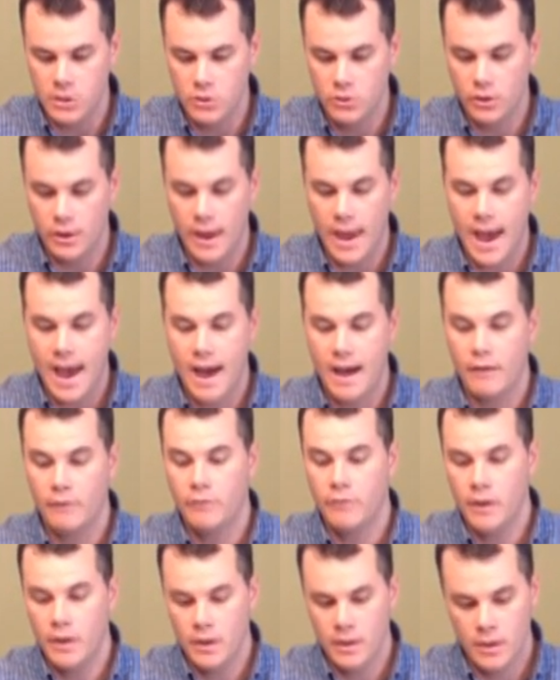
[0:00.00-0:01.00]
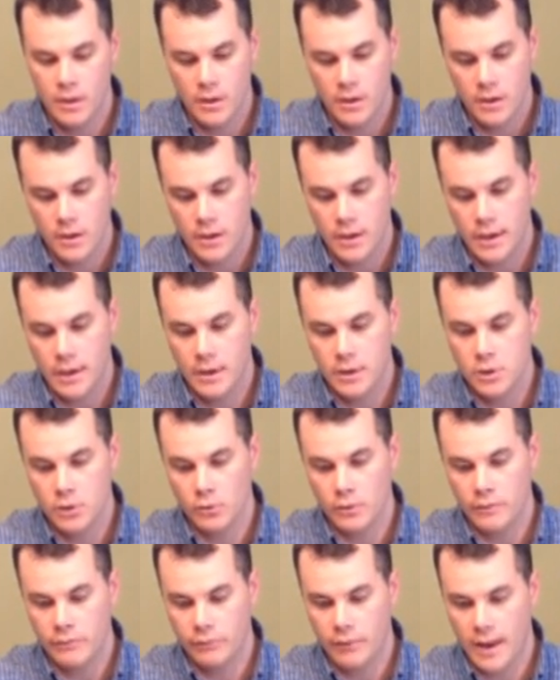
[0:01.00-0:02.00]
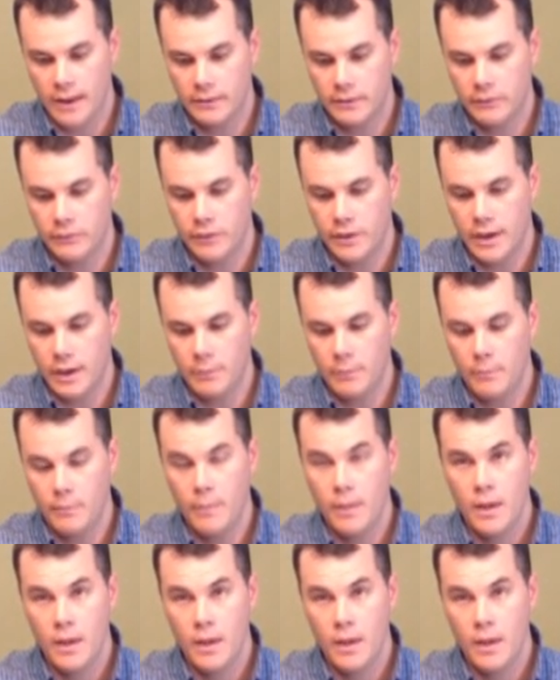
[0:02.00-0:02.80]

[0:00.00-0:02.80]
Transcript: you could have in your reflective tape,